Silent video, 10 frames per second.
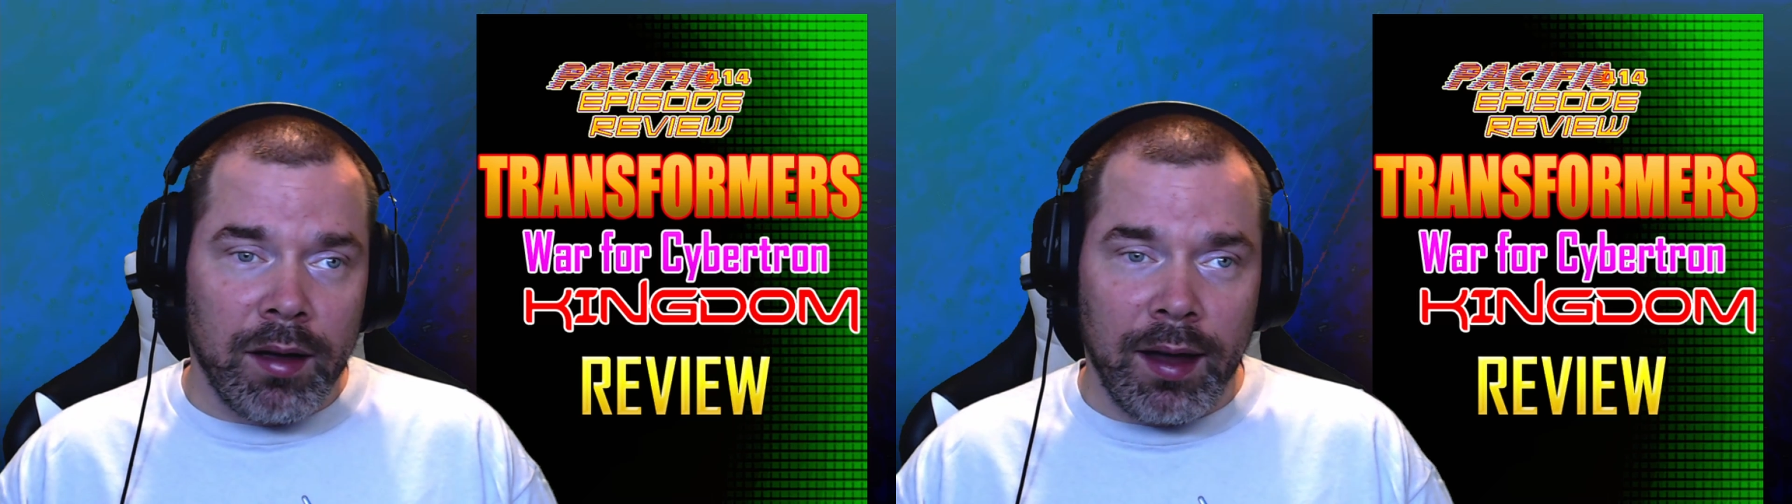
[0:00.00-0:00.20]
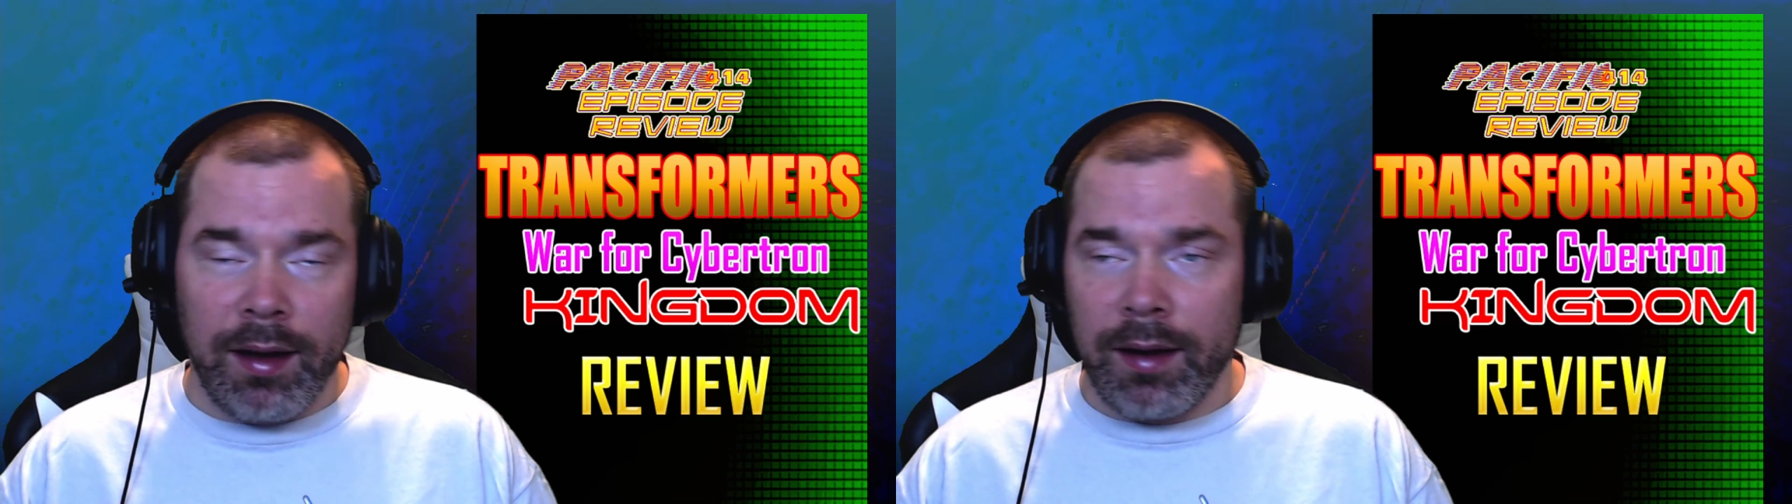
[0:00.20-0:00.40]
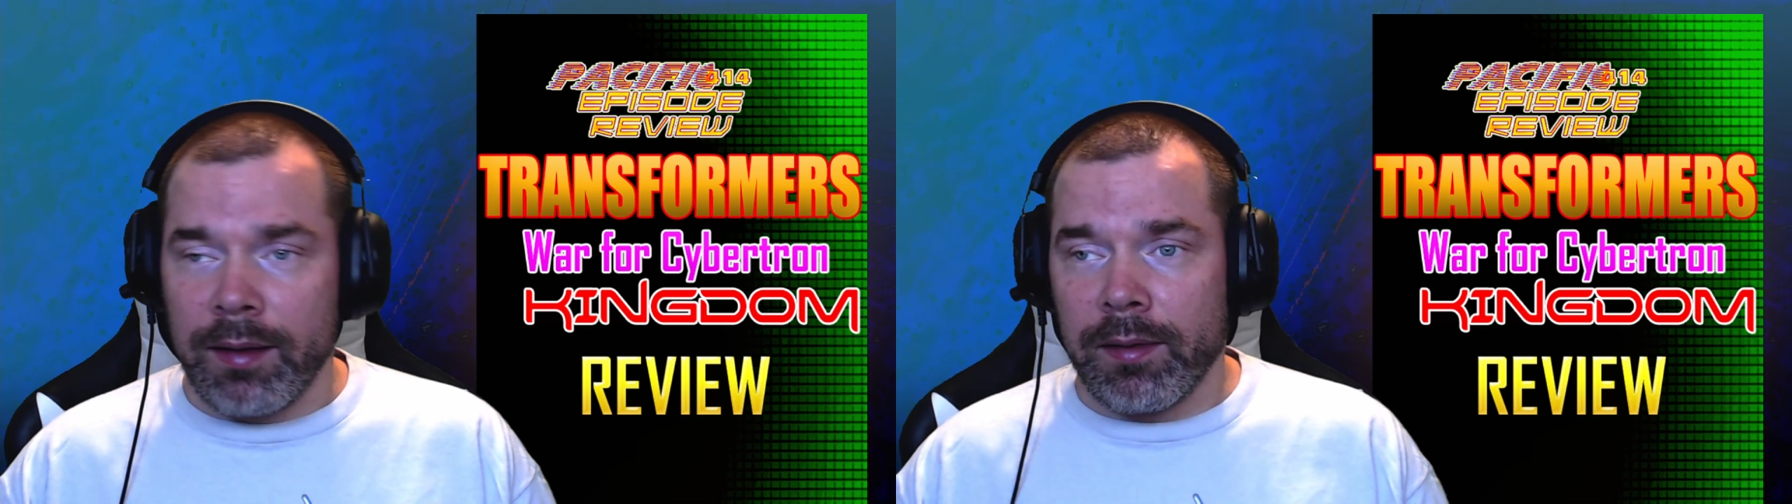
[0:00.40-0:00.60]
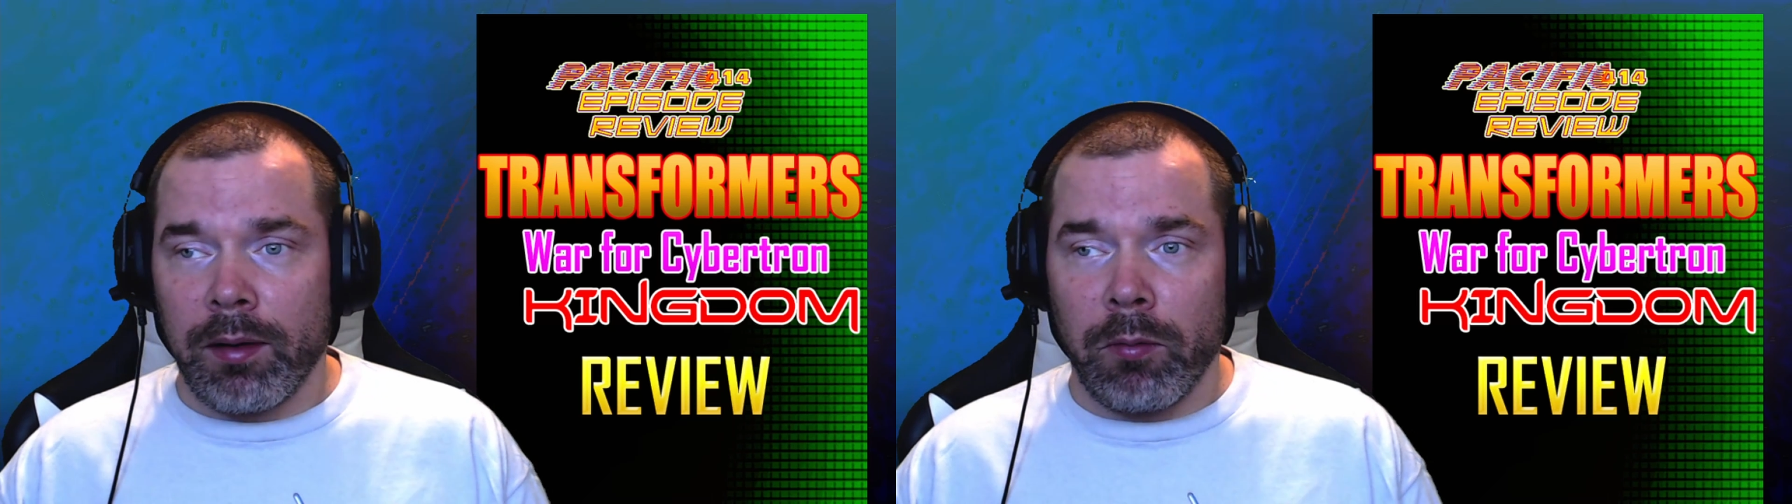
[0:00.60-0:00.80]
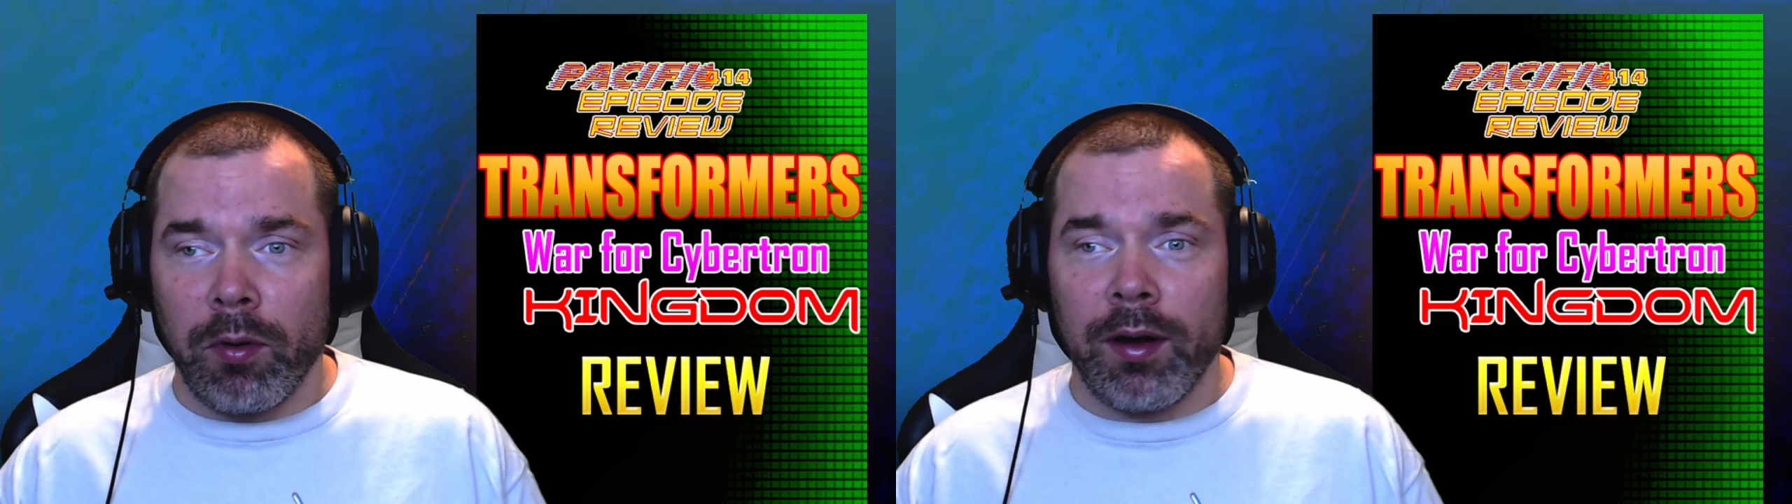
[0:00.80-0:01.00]
and
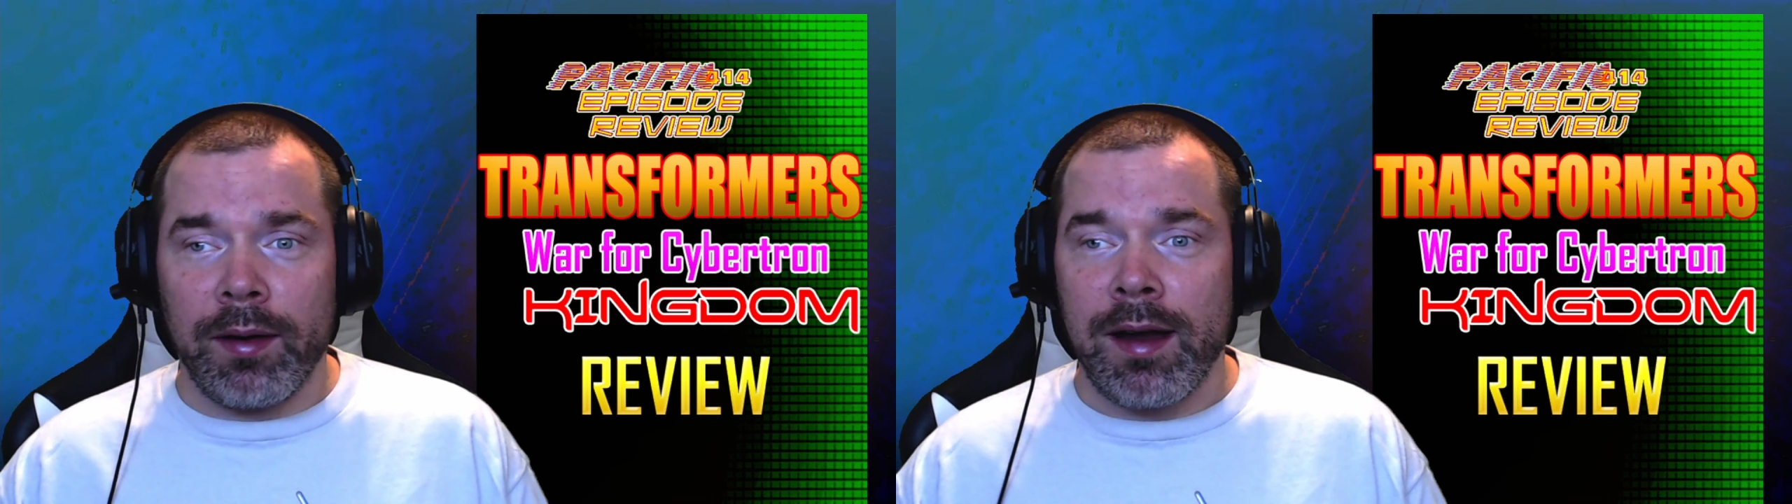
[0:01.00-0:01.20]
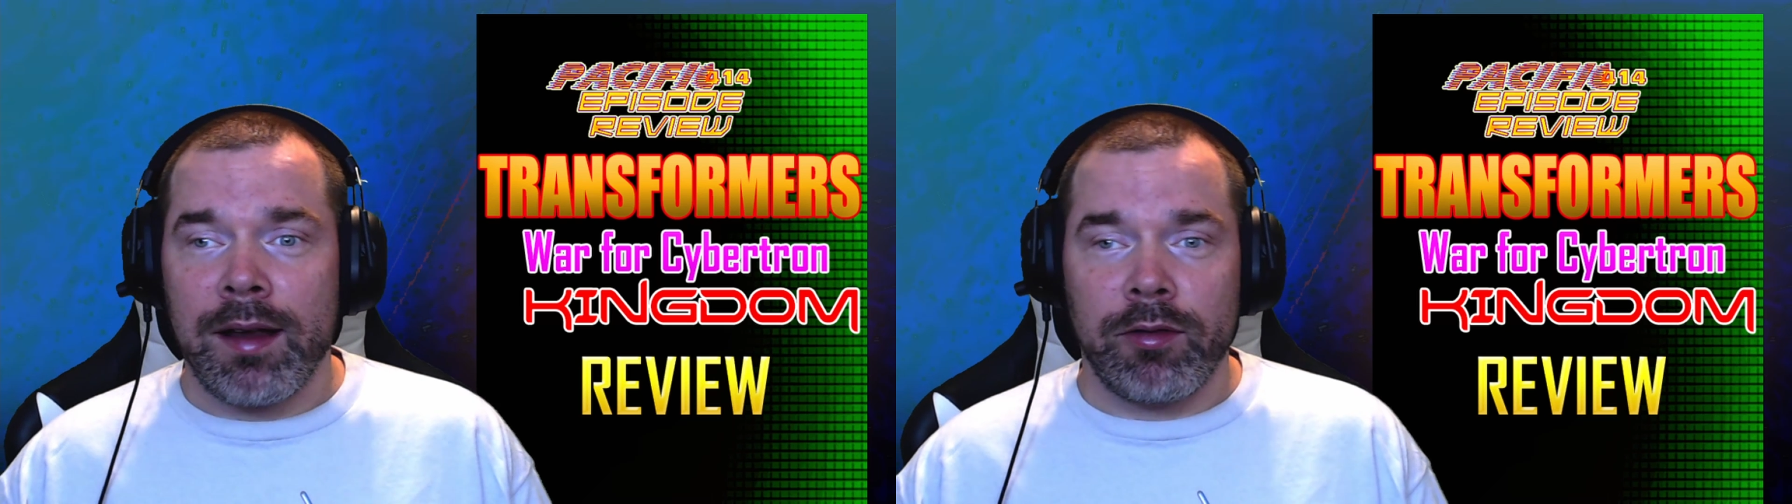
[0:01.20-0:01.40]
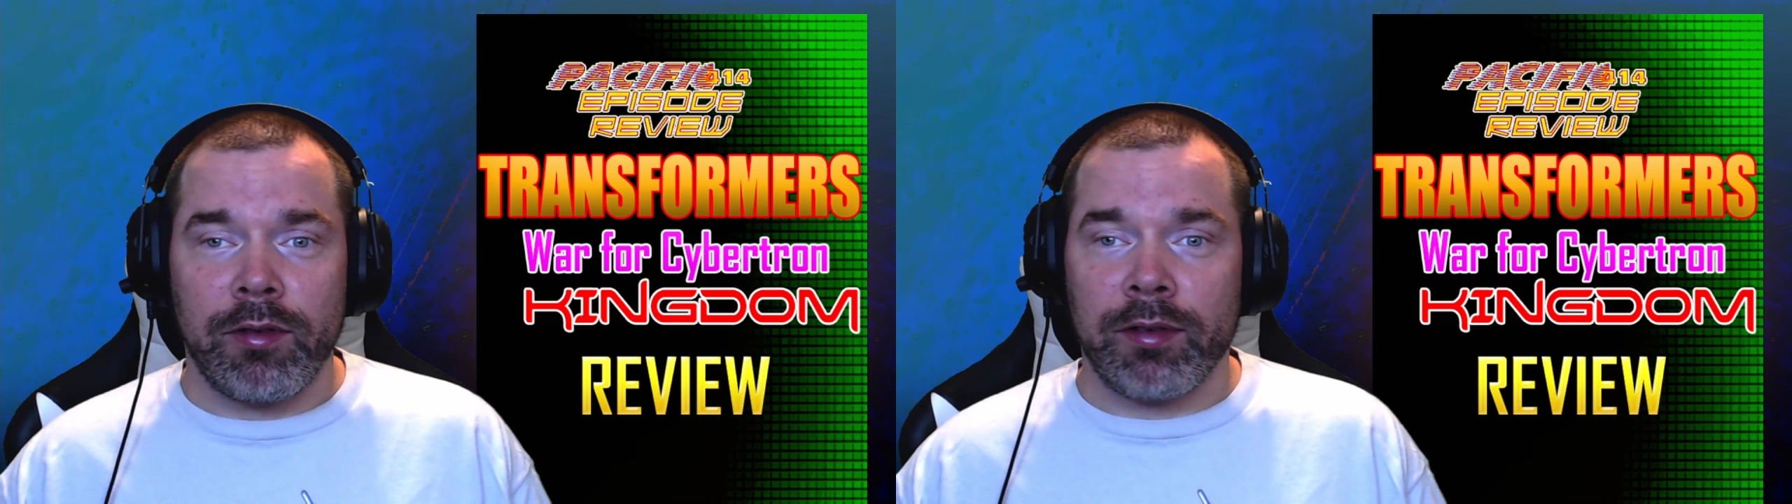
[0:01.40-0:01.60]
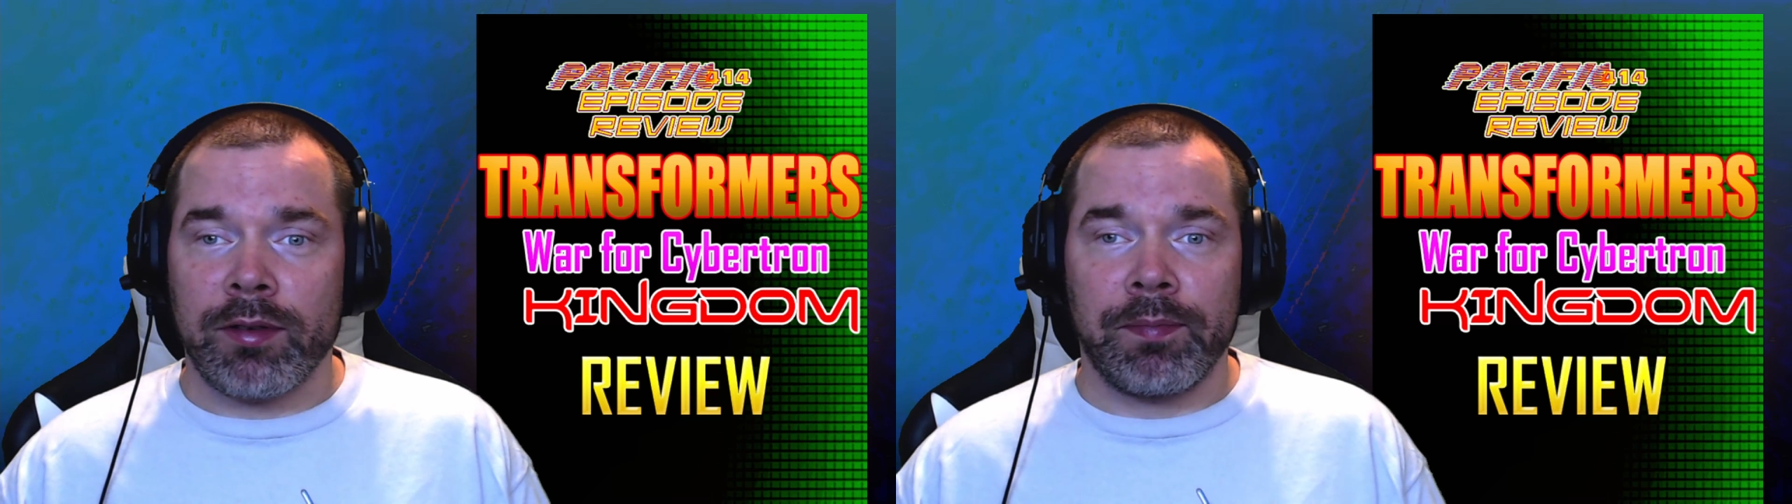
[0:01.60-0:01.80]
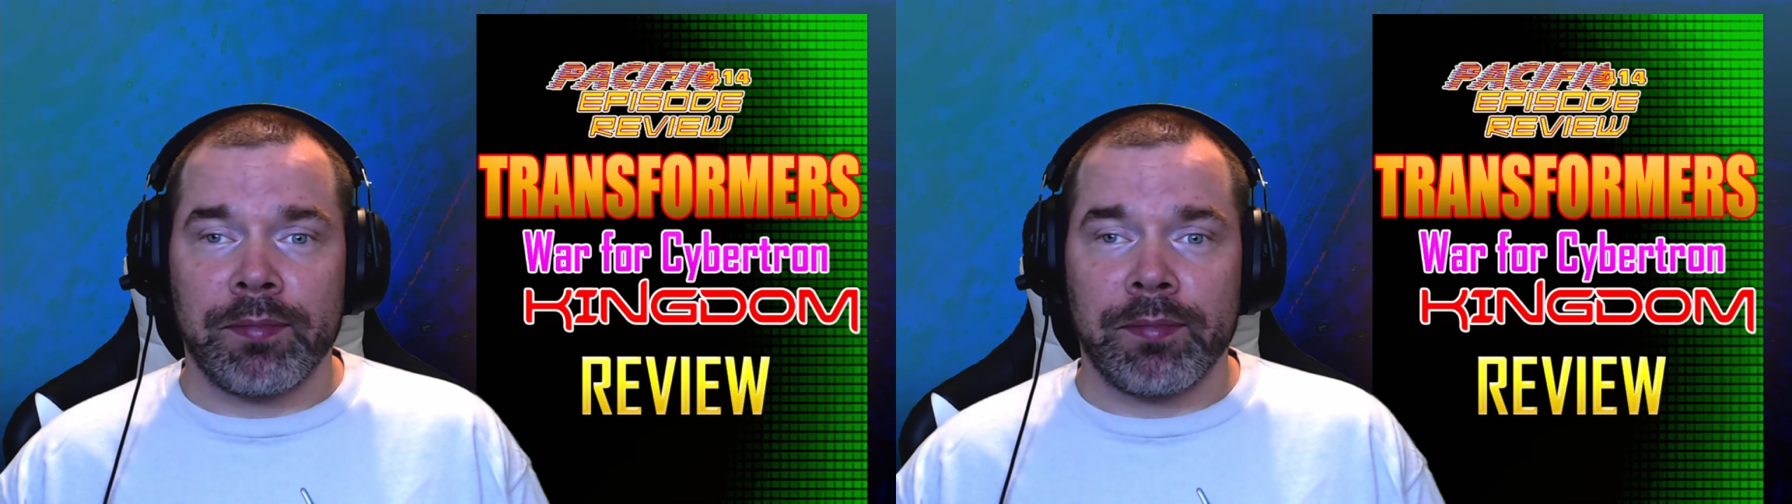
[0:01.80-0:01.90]
one just